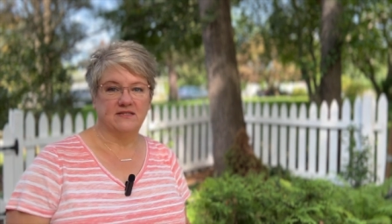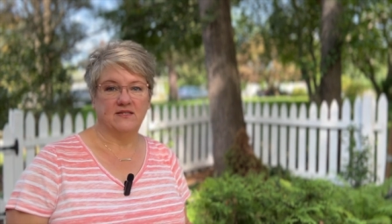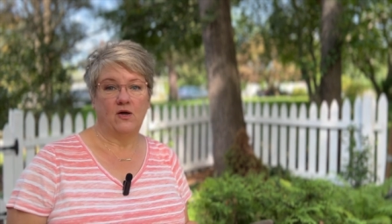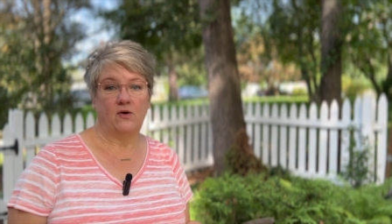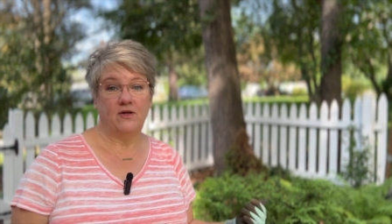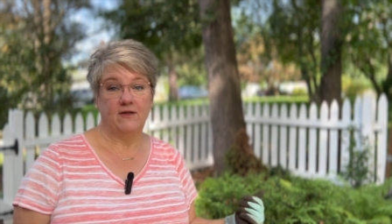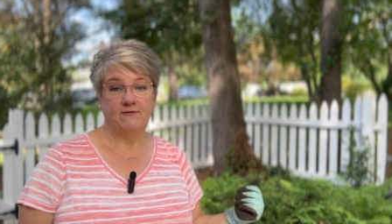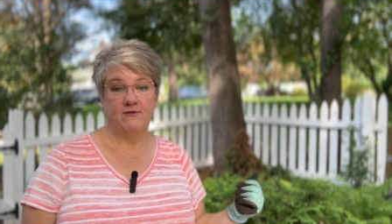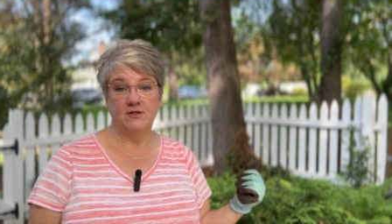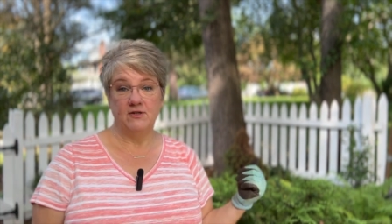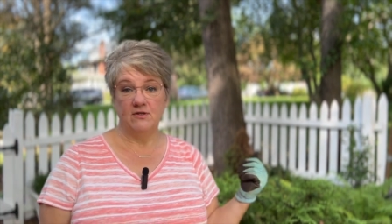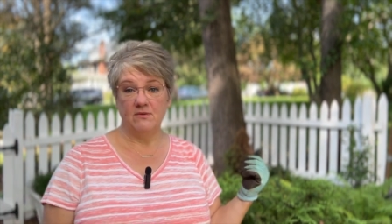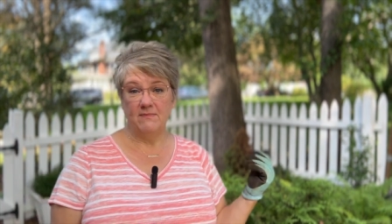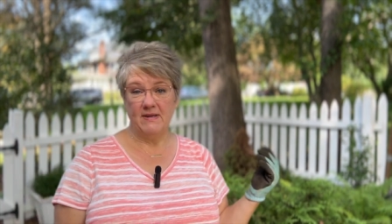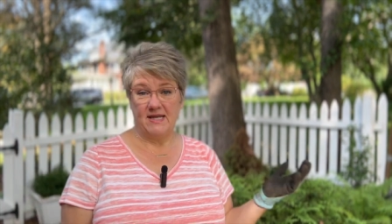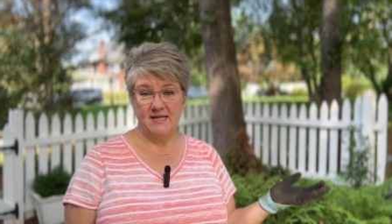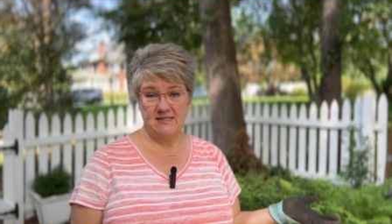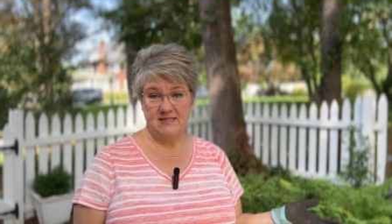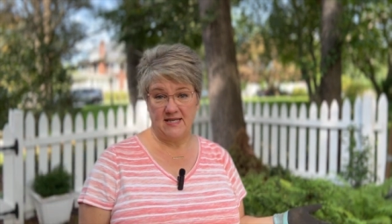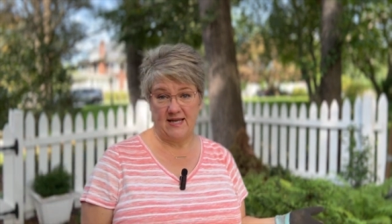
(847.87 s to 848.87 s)
so if you're
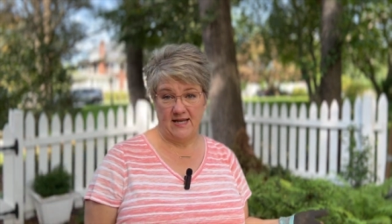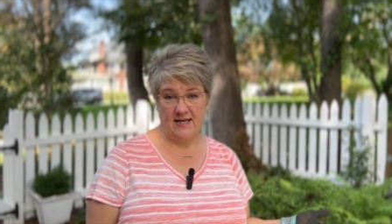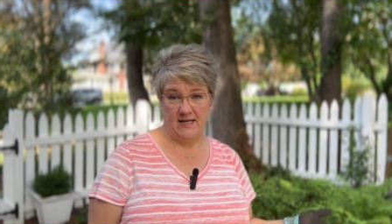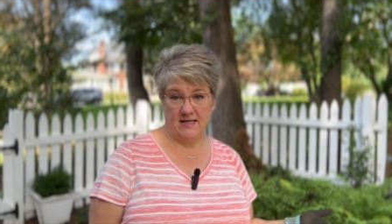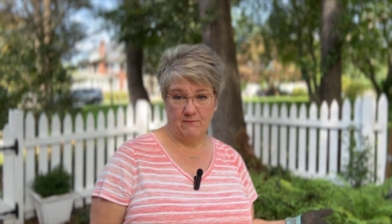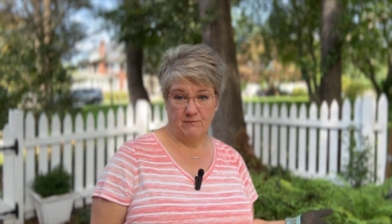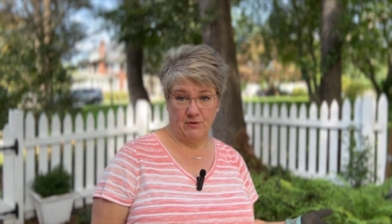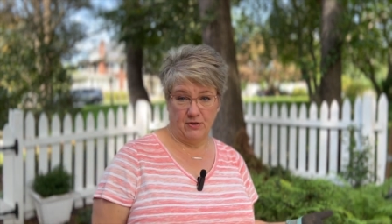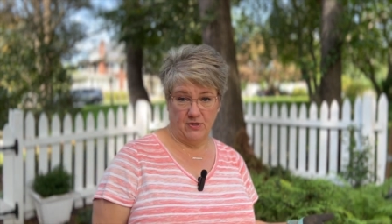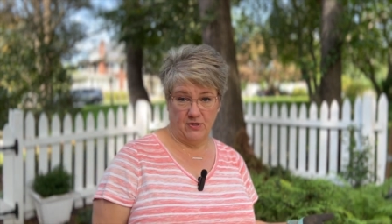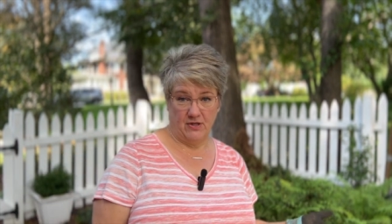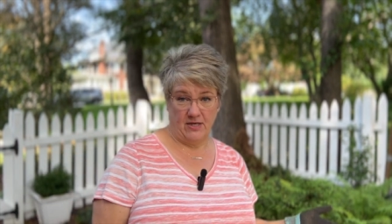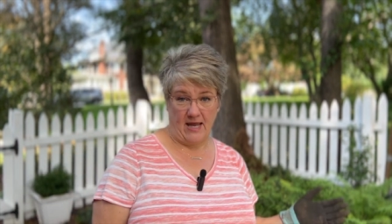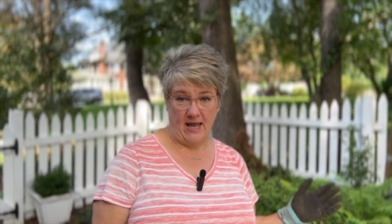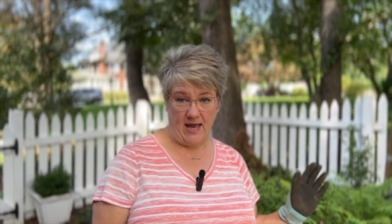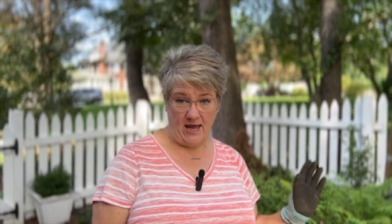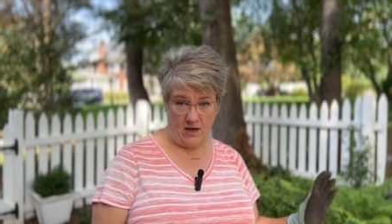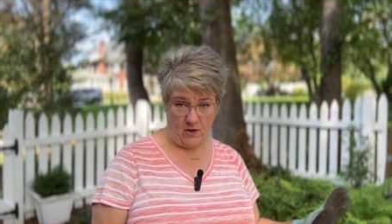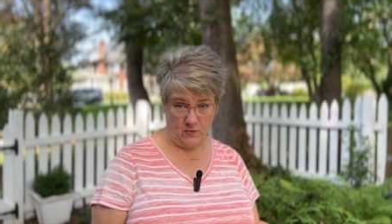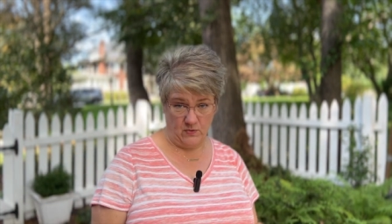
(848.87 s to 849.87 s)
maintaining bird
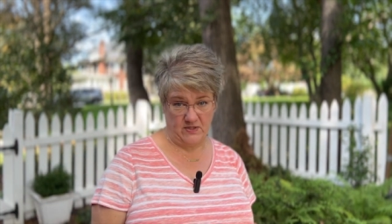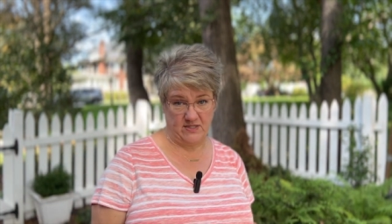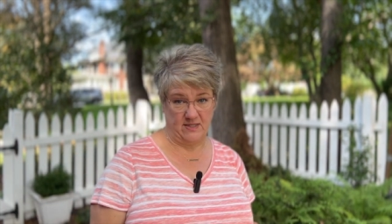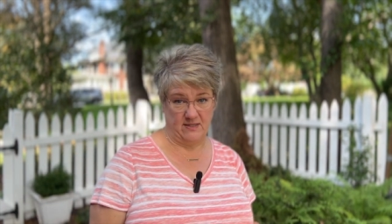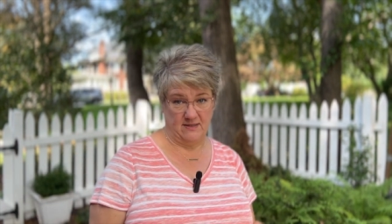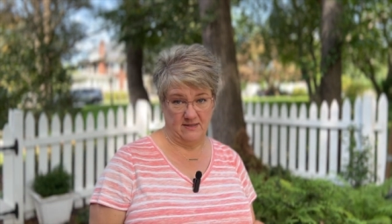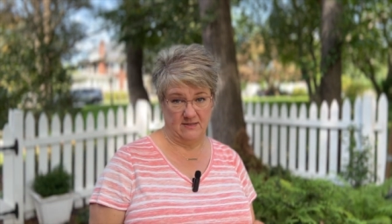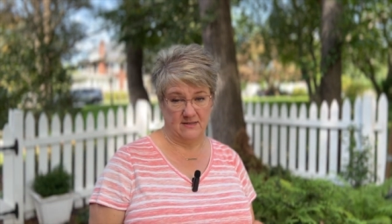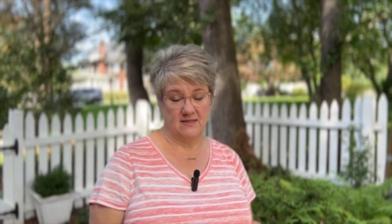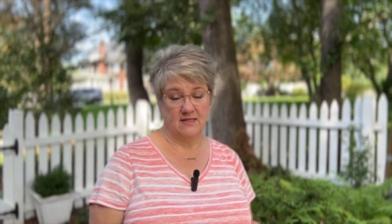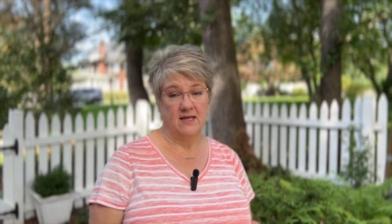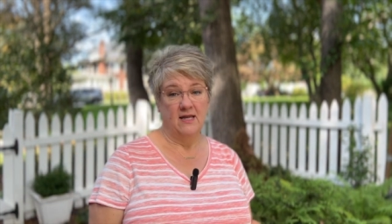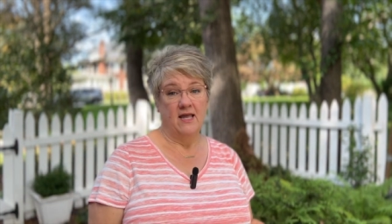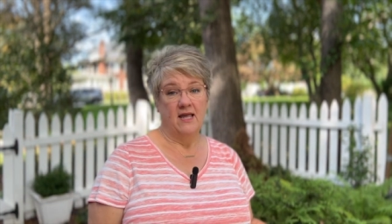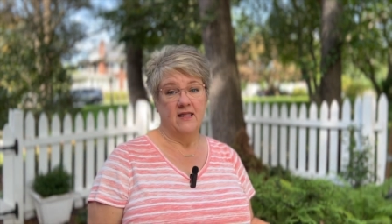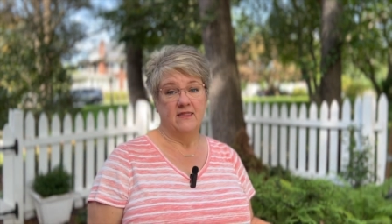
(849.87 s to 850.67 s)
houses,